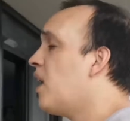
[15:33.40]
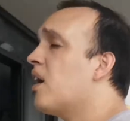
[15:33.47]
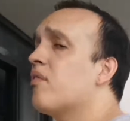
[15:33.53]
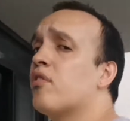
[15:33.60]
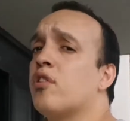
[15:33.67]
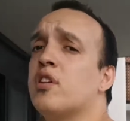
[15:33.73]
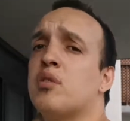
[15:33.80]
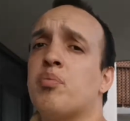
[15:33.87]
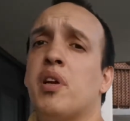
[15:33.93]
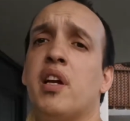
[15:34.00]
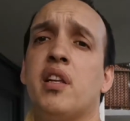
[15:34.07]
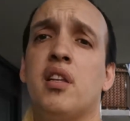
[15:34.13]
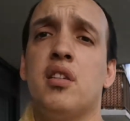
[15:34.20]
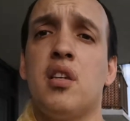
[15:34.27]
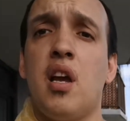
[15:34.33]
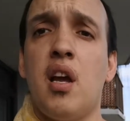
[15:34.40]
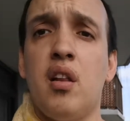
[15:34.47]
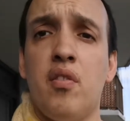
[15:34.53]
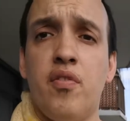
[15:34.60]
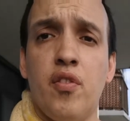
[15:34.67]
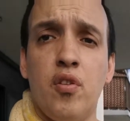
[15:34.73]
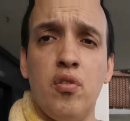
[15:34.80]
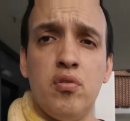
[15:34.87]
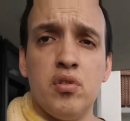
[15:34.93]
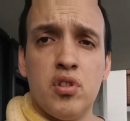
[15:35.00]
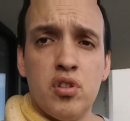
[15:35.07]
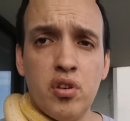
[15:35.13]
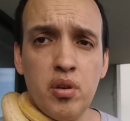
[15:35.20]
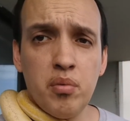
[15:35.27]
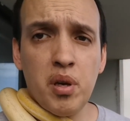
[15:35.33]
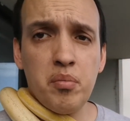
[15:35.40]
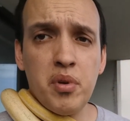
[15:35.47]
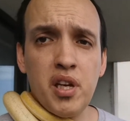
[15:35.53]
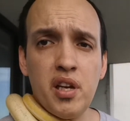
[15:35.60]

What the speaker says: Avery's playing the xylophone, so you might